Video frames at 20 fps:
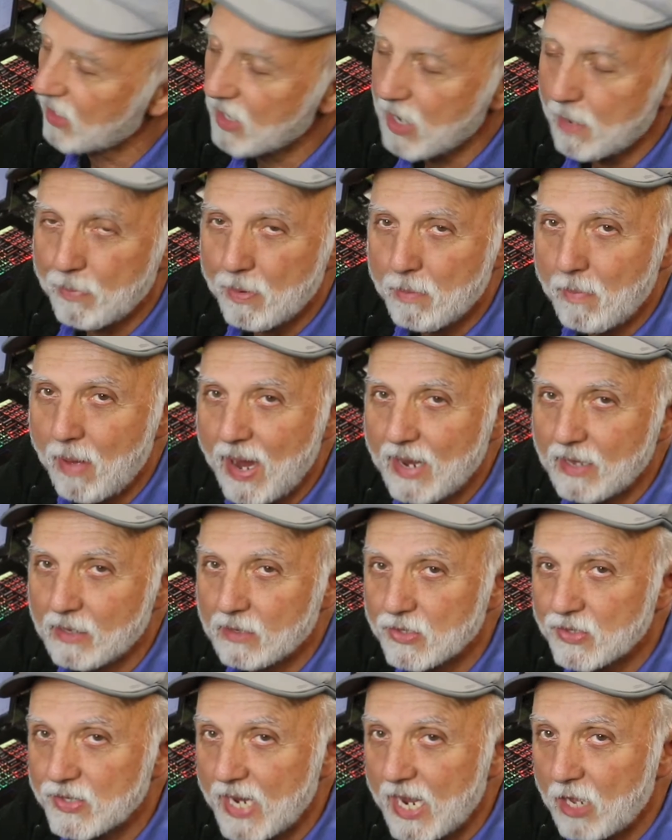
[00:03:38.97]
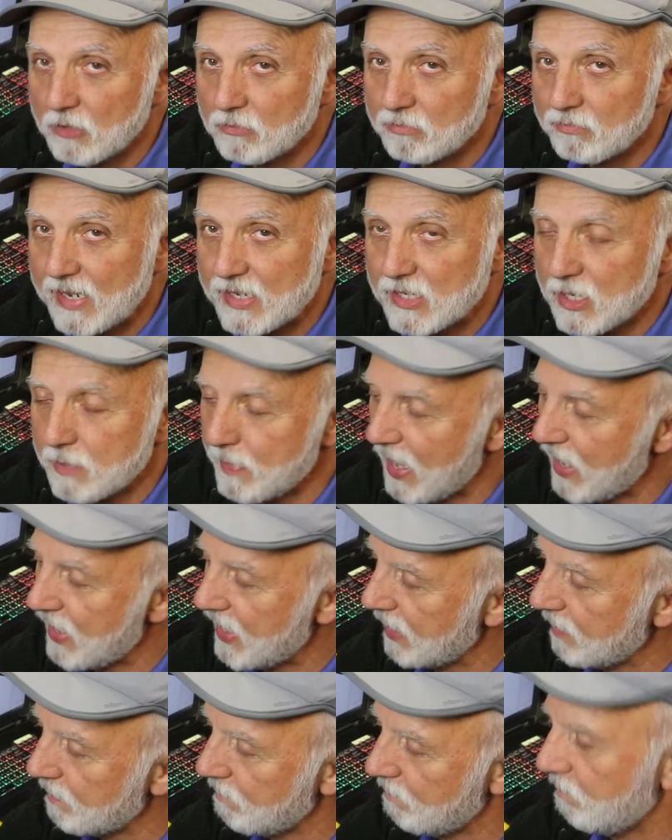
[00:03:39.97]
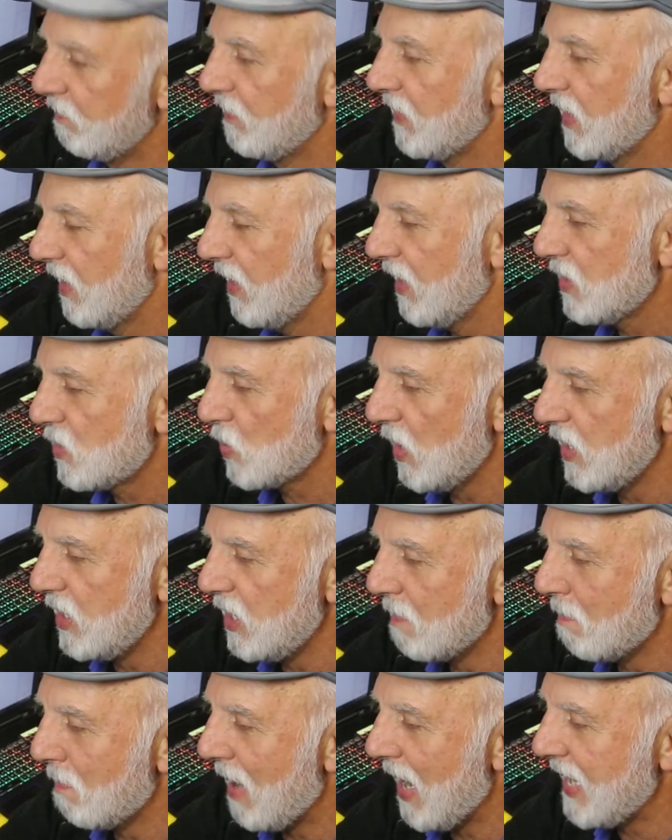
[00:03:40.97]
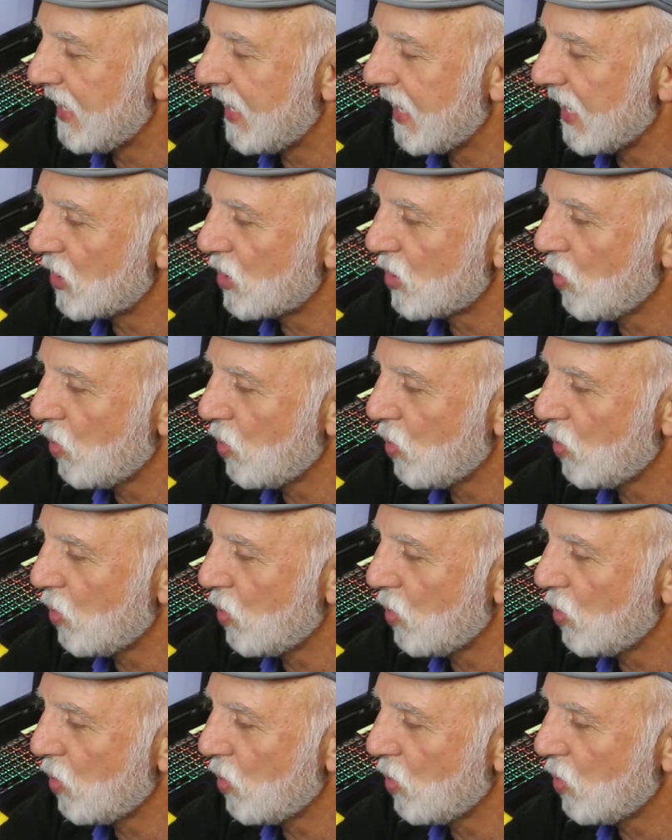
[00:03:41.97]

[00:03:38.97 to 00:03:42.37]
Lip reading: a couple miles out, that's about it. This one, you might get